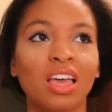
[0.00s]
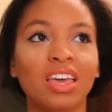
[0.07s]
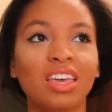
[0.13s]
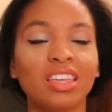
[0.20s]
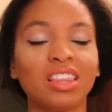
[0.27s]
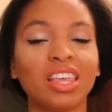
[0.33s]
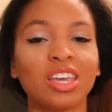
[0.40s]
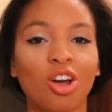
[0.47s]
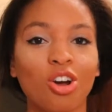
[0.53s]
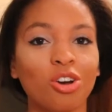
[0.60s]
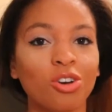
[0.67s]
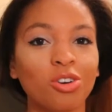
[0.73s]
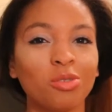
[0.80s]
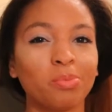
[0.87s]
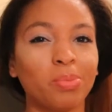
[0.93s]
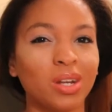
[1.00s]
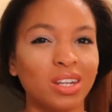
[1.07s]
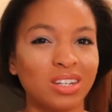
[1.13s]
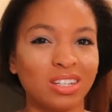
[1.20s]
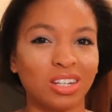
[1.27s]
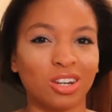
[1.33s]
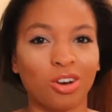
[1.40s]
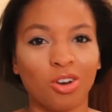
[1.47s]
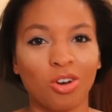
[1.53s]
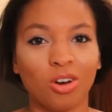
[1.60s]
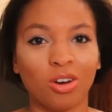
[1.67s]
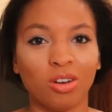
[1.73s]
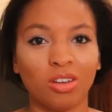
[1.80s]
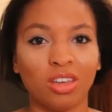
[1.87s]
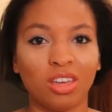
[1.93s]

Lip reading: it like hurt, but it didn't hurt.